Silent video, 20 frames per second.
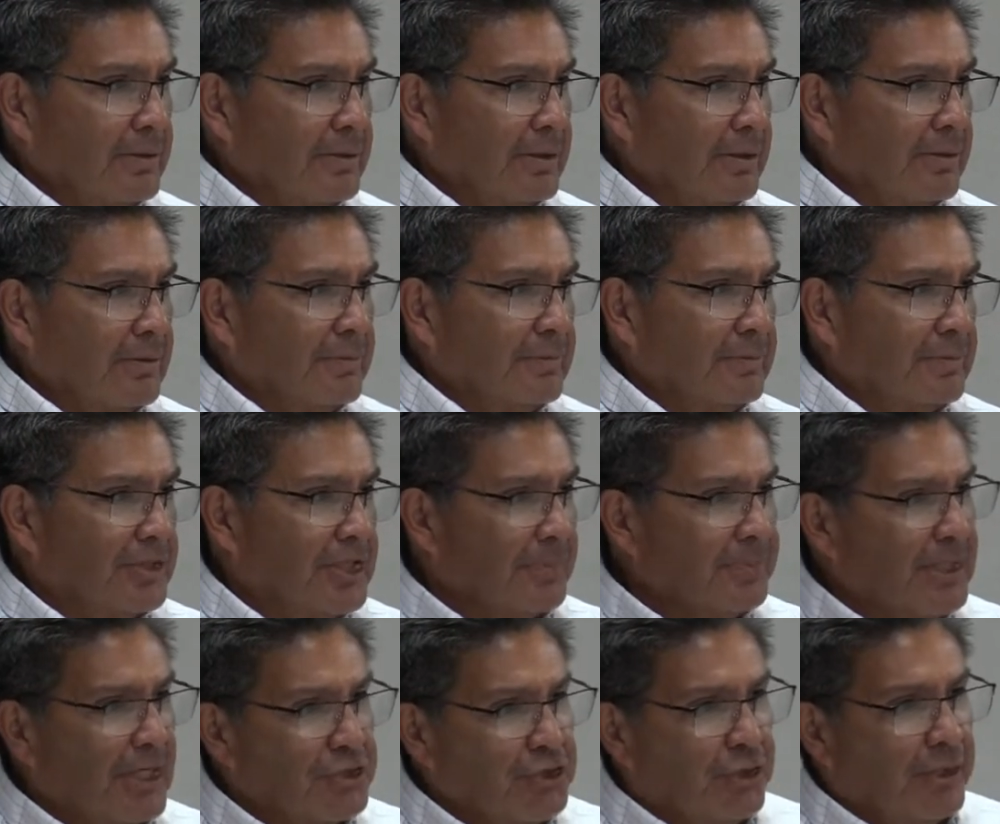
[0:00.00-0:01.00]
You know,
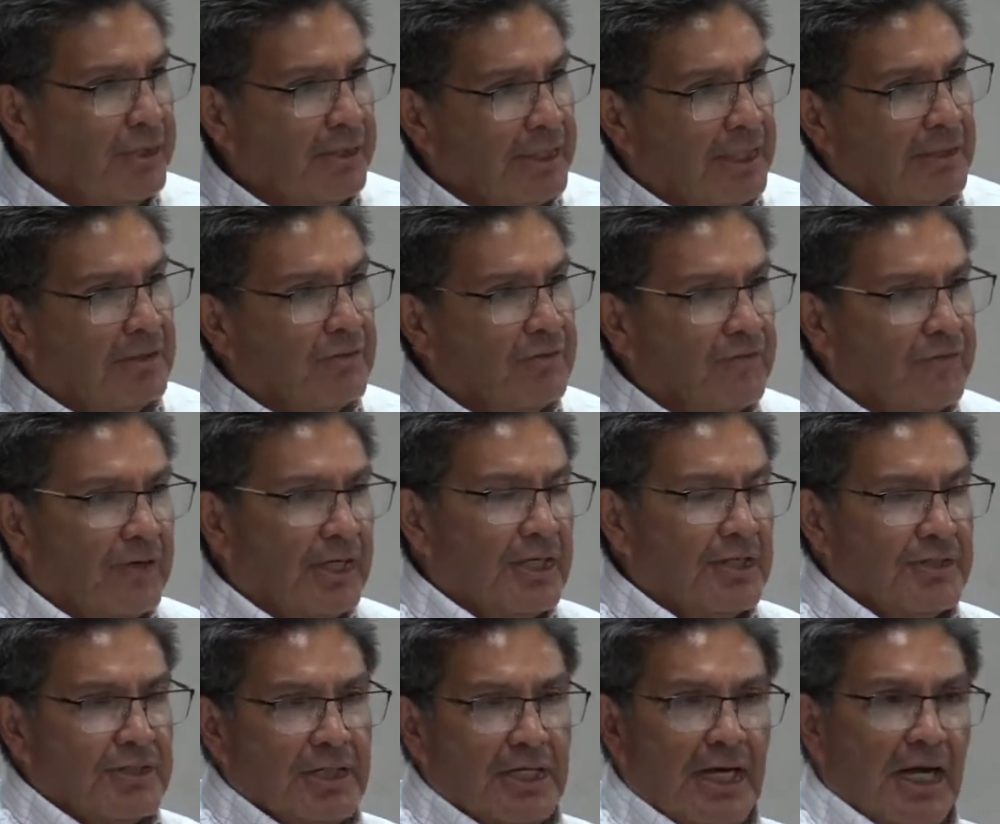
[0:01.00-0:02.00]
sometimes you hear that little
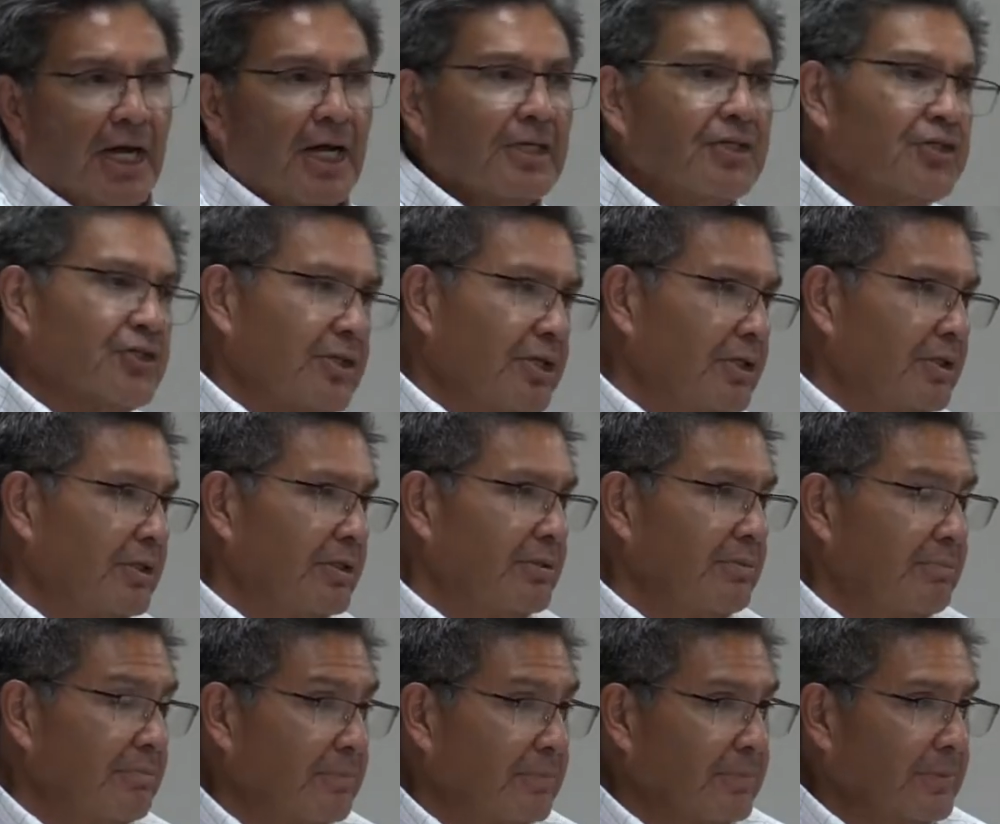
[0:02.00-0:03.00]
phrase, God is
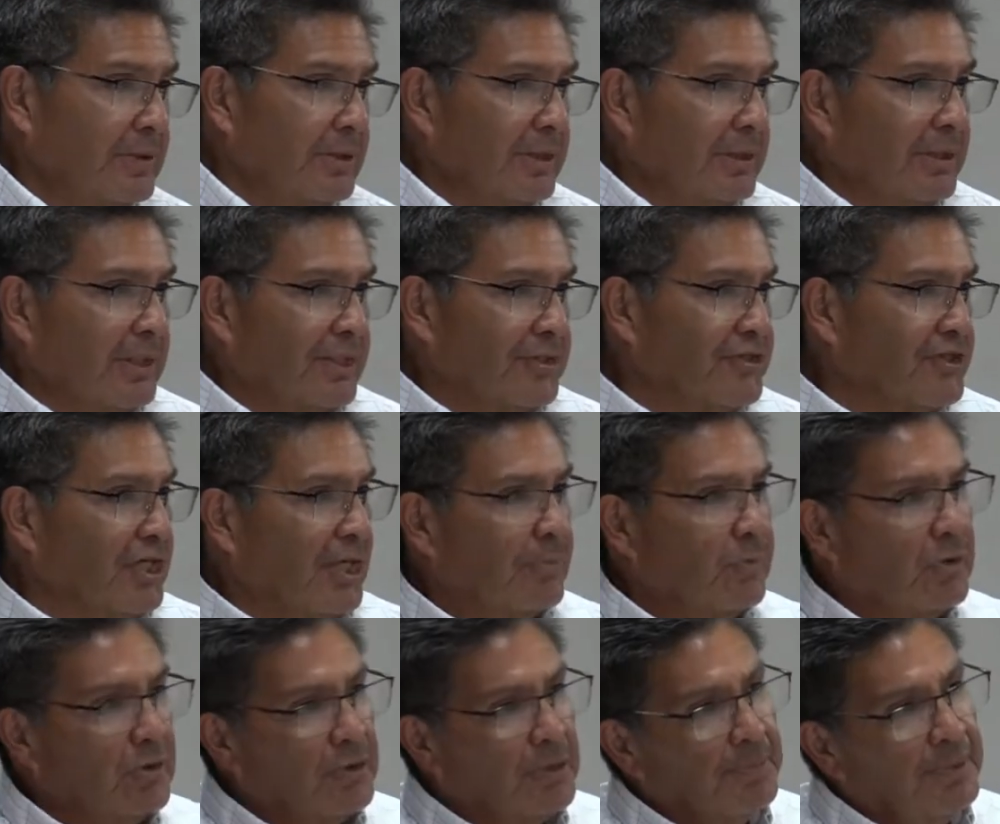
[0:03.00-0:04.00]
good, and some
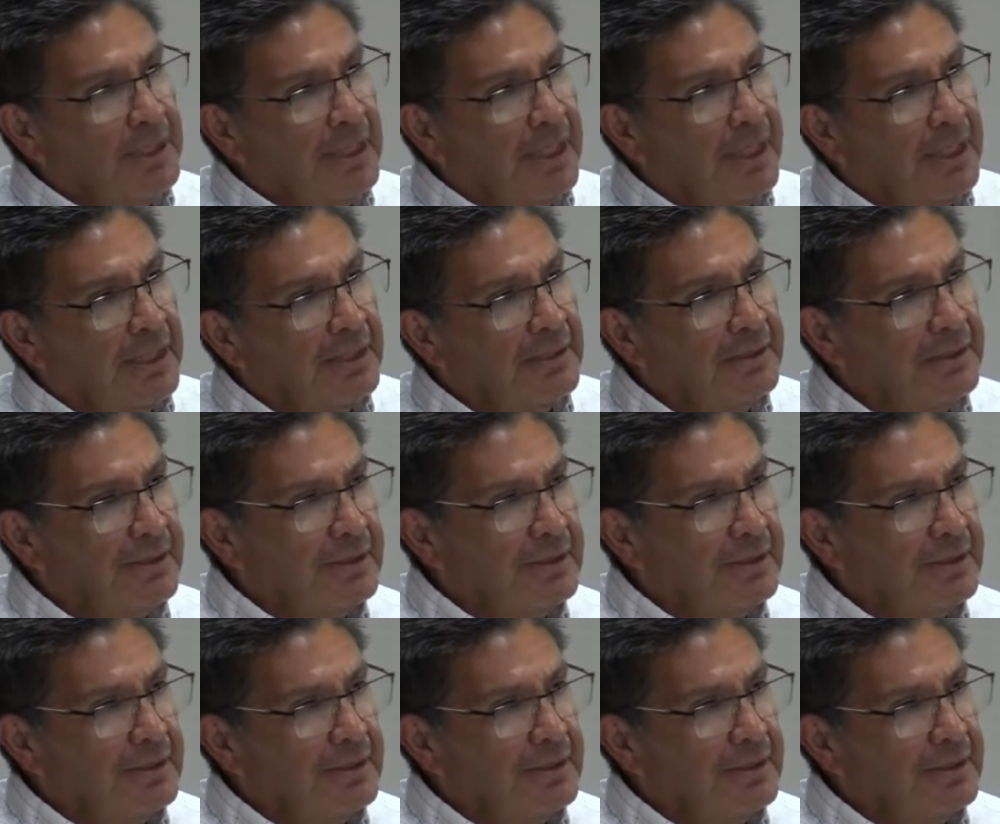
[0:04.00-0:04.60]
will reply